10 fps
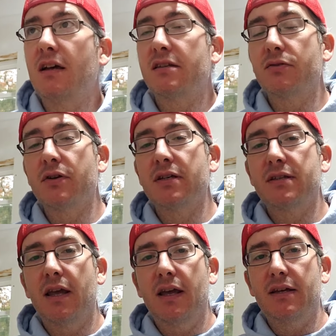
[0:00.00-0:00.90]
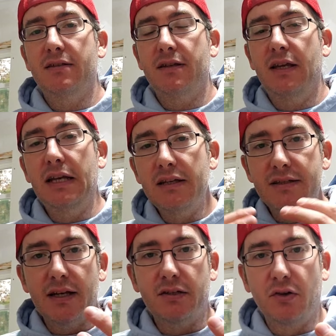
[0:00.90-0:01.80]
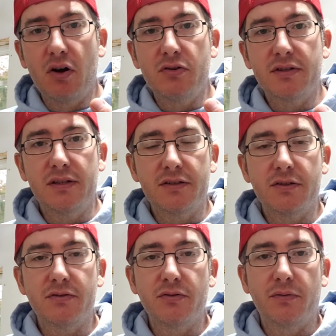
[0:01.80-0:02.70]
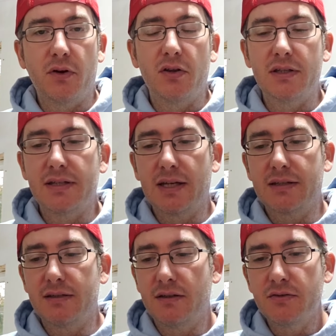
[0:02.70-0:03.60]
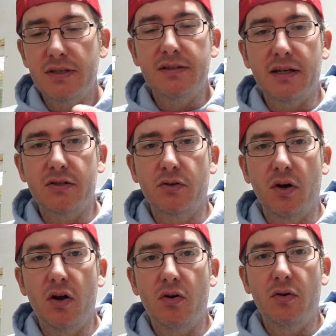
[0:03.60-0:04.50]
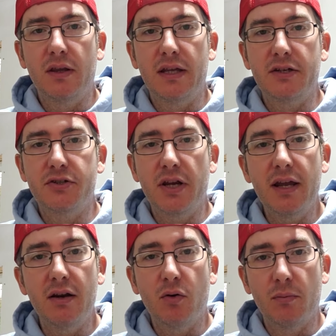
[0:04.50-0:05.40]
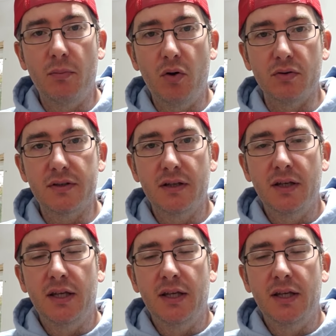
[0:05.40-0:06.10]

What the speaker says: So as an insect grows, and this is true for all insects, as those insects grow, they shed or molt.